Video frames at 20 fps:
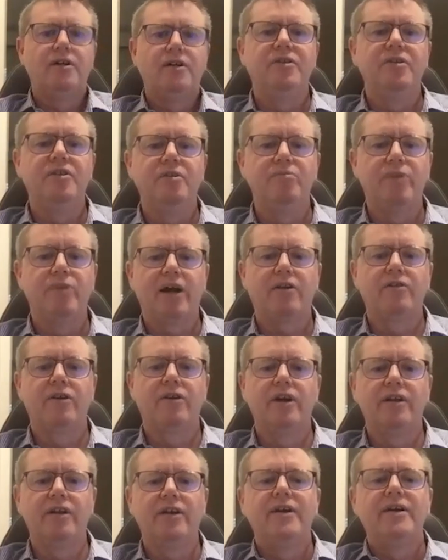in the
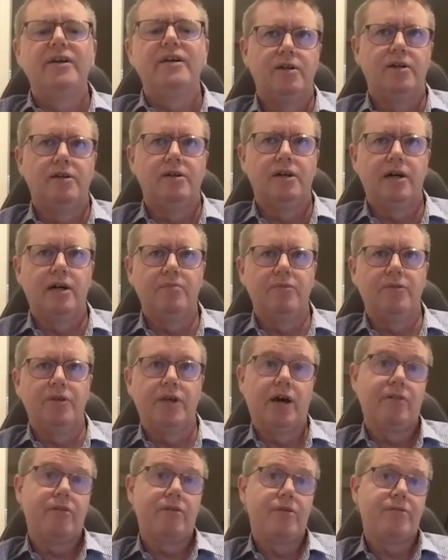background.
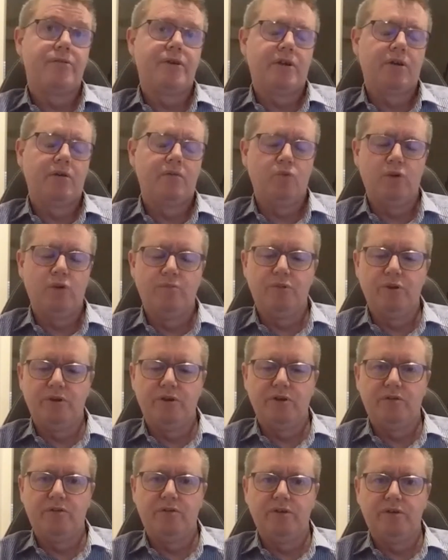The other thing would
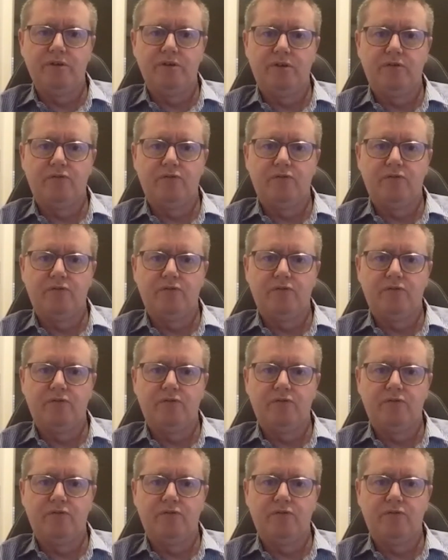be the